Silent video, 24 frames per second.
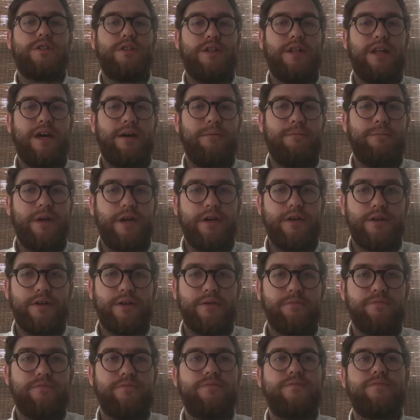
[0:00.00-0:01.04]
a lot better.
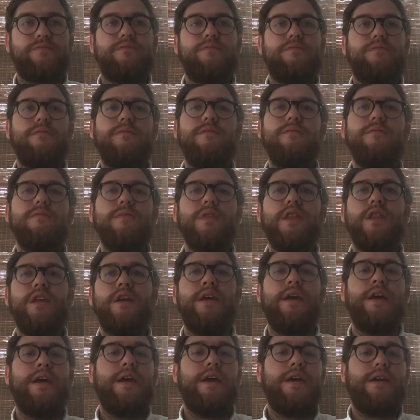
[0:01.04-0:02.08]

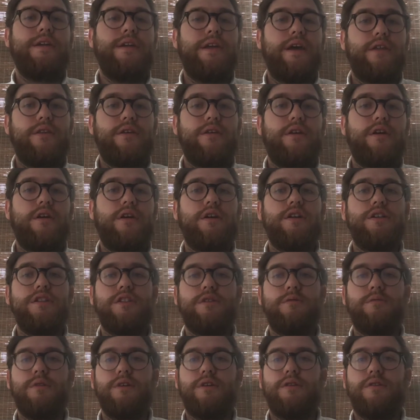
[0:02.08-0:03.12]
Now there are
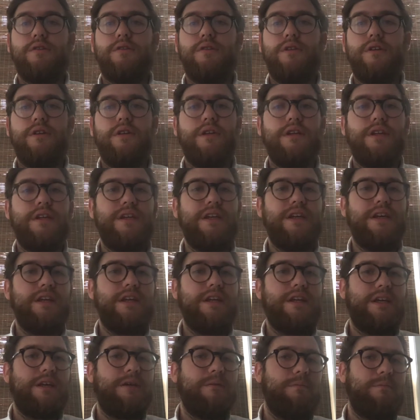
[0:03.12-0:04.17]
some little
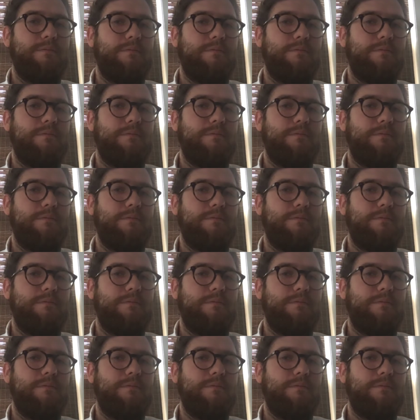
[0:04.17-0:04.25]
nitpicky